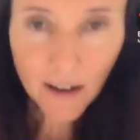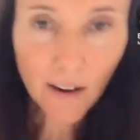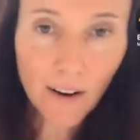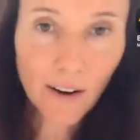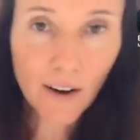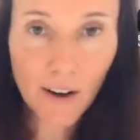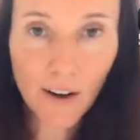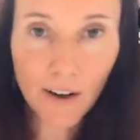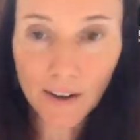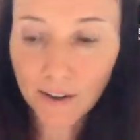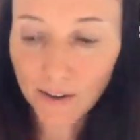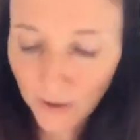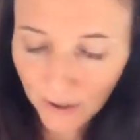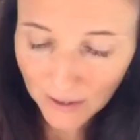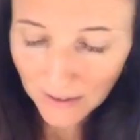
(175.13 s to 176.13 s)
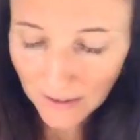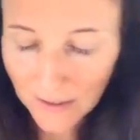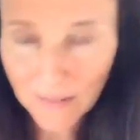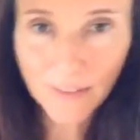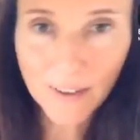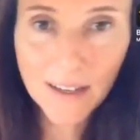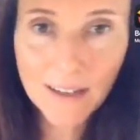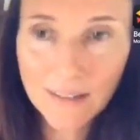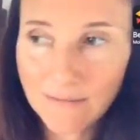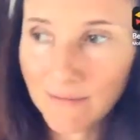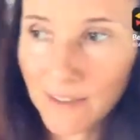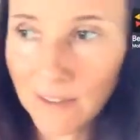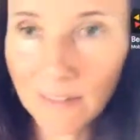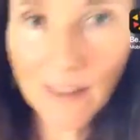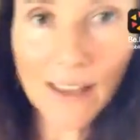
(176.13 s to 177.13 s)
are going to define
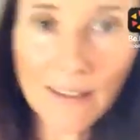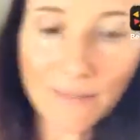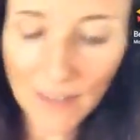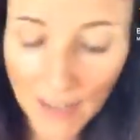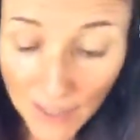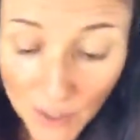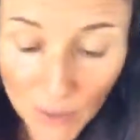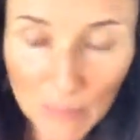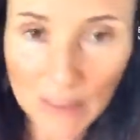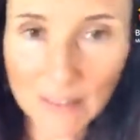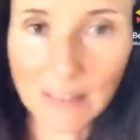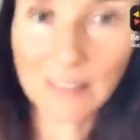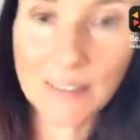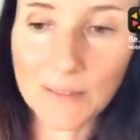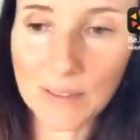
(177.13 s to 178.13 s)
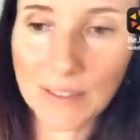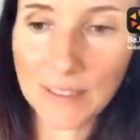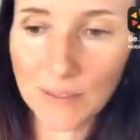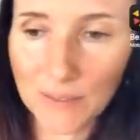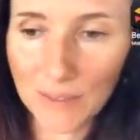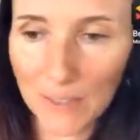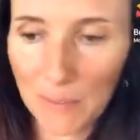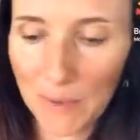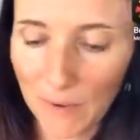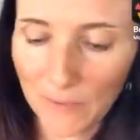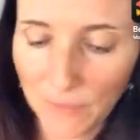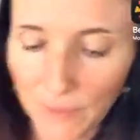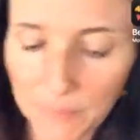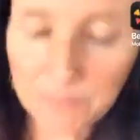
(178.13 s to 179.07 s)
your life and your business, which is really powerful.